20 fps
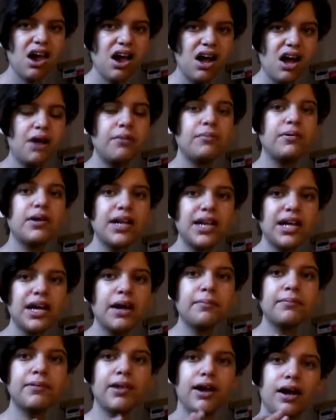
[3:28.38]
I'm getting
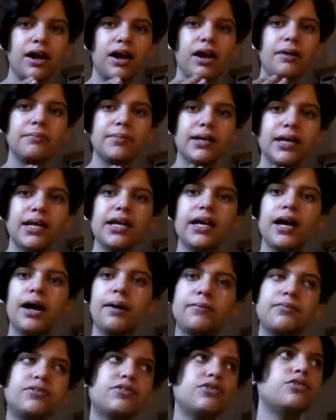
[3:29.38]
up there. I'm getting
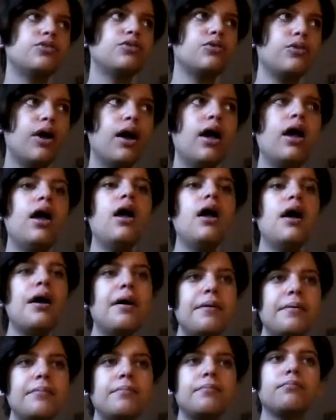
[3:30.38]
up to
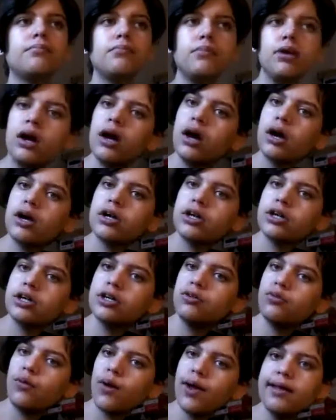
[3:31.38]
a
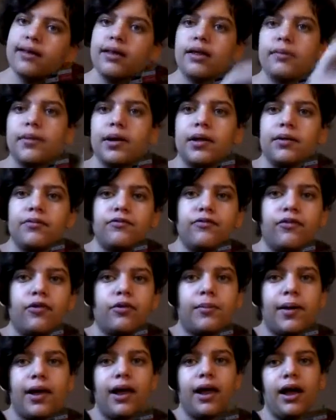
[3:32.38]
good weight limit for
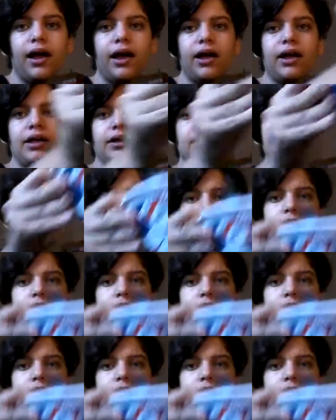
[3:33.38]
my height.